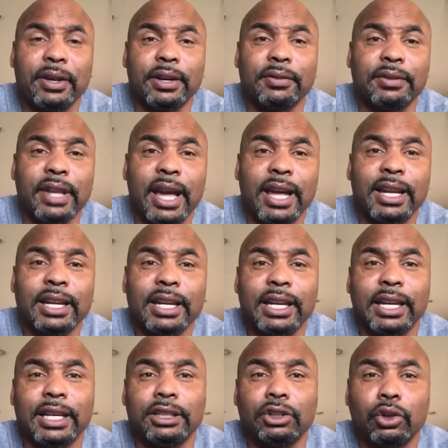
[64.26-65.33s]
of that
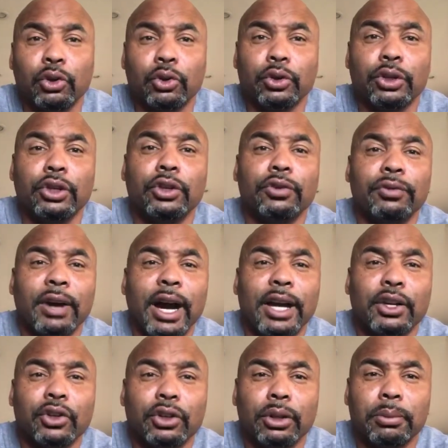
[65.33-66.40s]
is, who do you
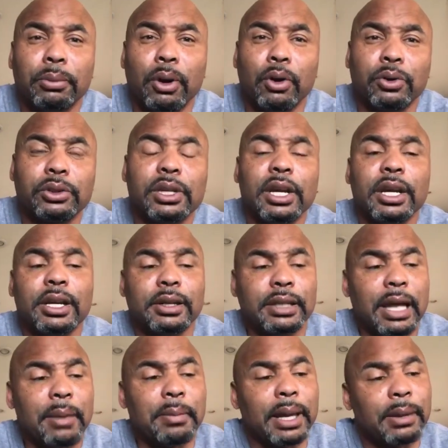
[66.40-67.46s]
value the most?
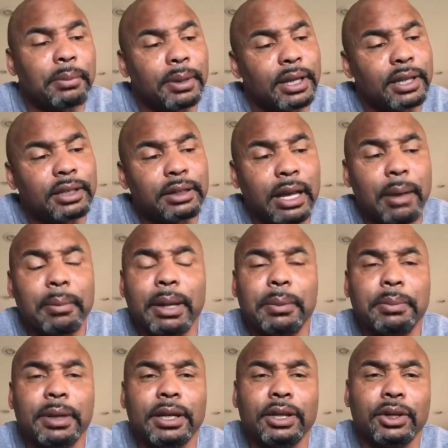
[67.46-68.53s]
That may
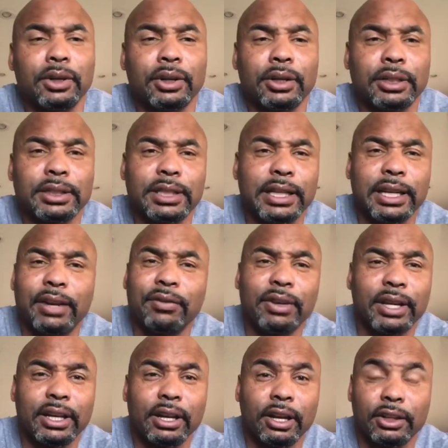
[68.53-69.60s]
be your
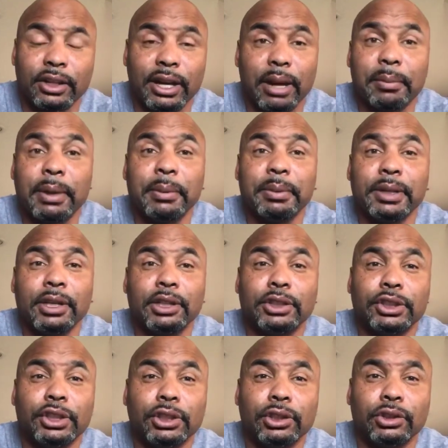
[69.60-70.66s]
significant other. That may be your
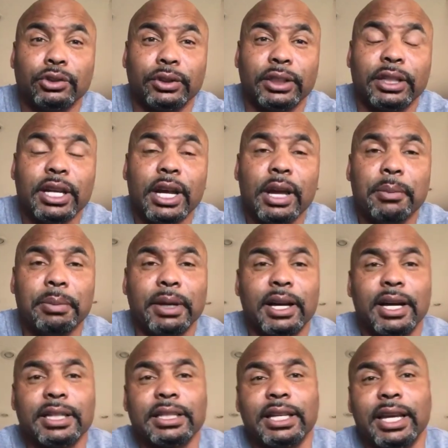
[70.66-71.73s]
children.
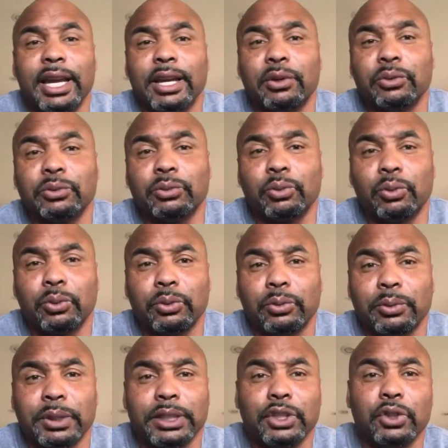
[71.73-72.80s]
Because again,
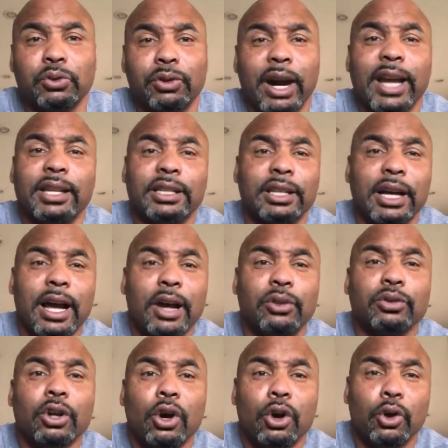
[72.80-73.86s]
when you write
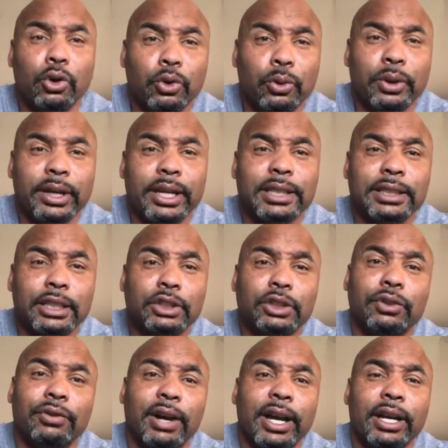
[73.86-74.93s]
down who it is that
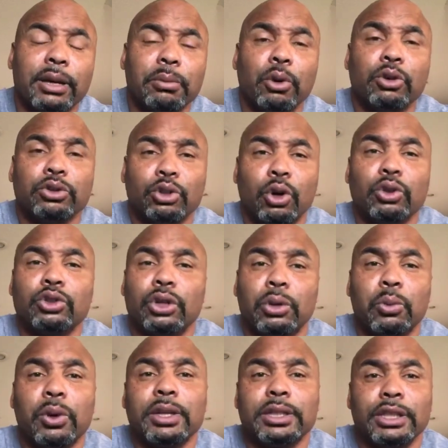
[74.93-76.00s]
you value the most, those are the
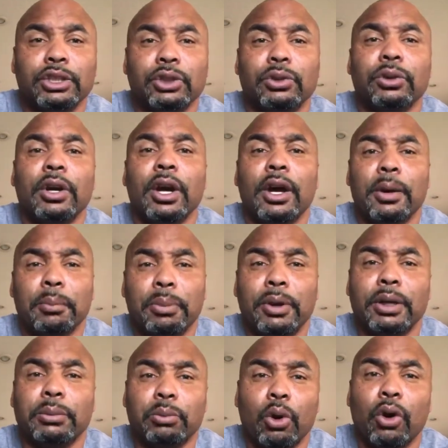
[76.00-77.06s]
ones that you
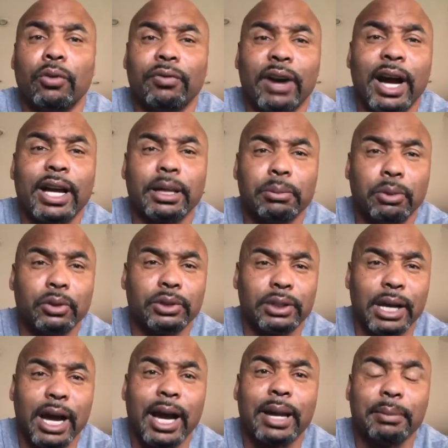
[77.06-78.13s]
put more valuable
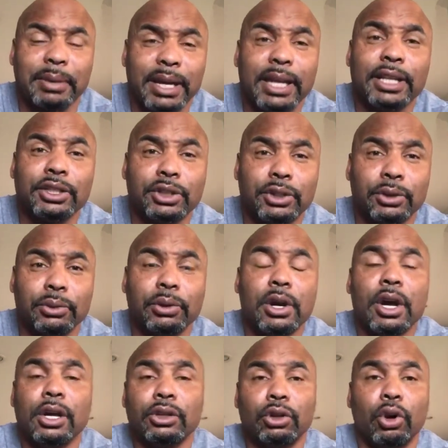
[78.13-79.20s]
time into.
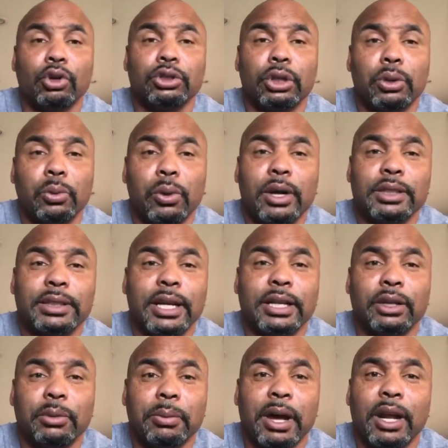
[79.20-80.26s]
Those are the ones that
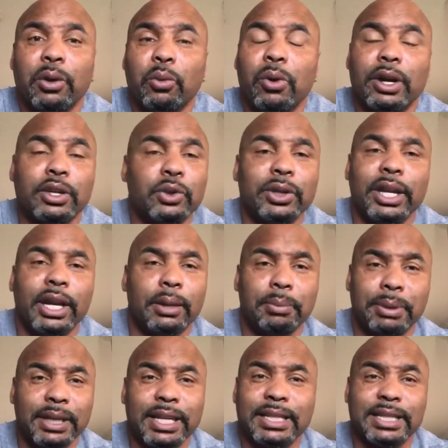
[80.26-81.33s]
no matter what, you can't
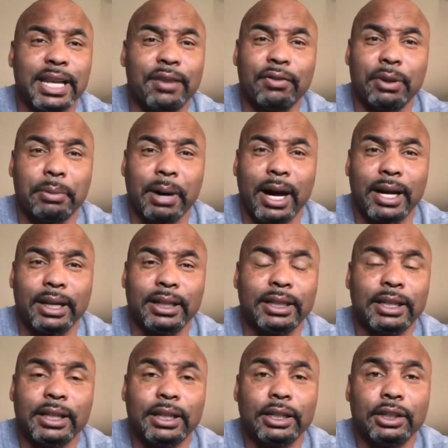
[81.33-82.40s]
please everybody.
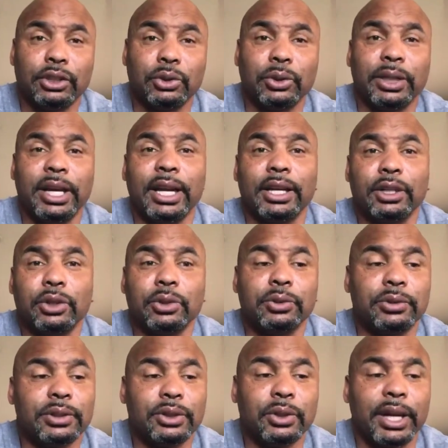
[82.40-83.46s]
You can't
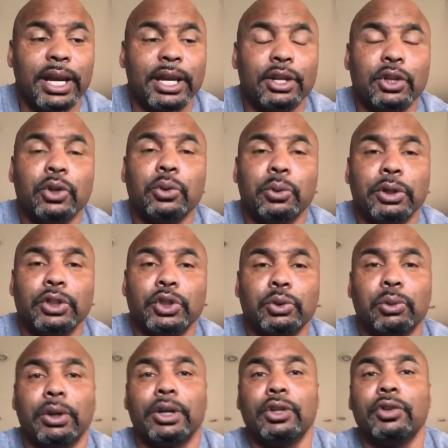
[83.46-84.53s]
do what you
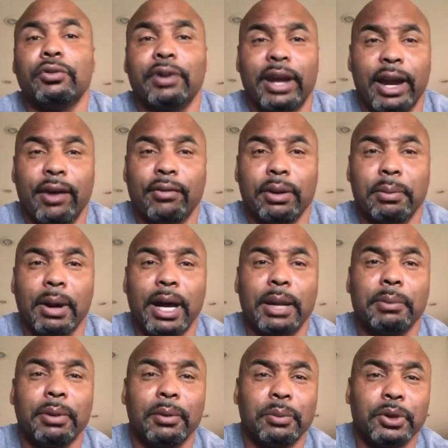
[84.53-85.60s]
want to do for everybody.
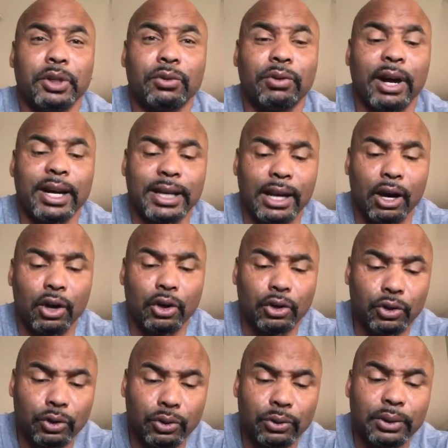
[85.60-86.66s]
But when you write down
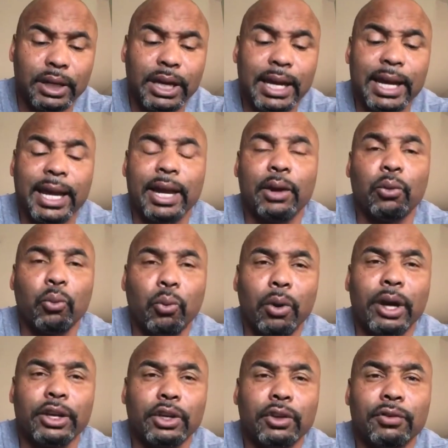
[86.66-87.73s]
who and
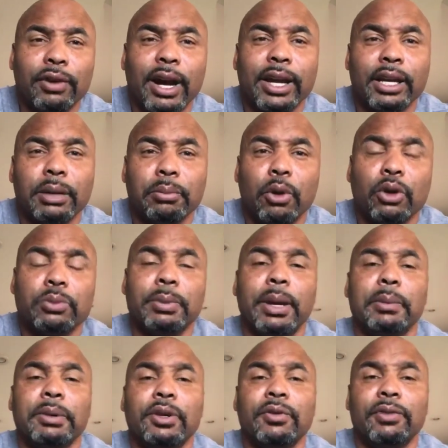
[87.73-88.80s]
what you value the most,
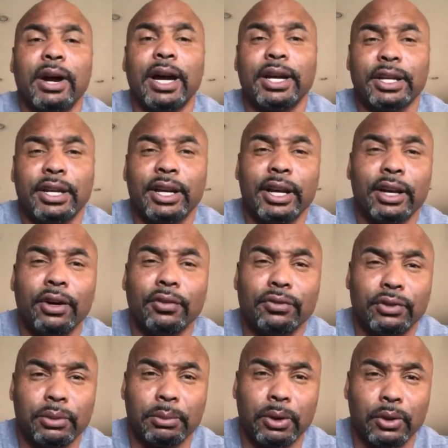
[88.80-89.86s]
maybe you value your
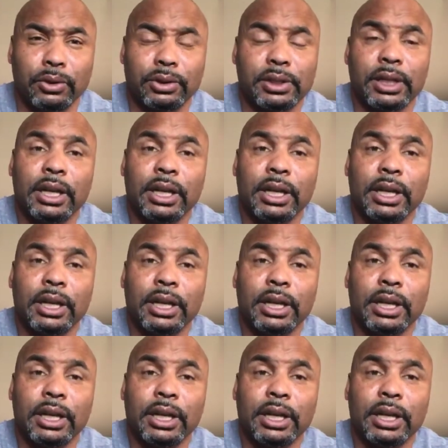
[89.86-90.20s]
health the most,